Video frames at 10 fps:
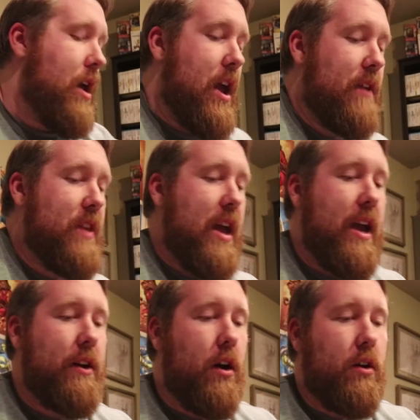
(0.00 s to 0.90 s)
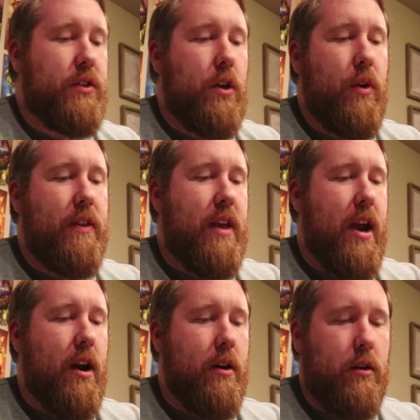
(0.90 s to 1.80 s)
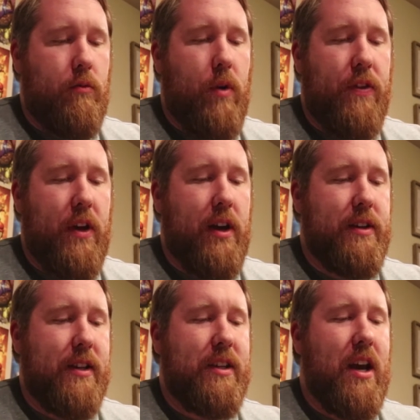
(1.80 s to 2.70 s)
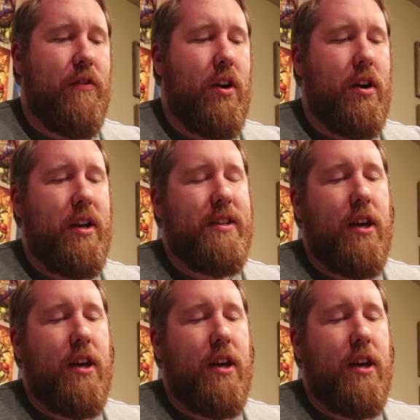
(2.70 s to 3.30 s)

And then also in there with a dust cover,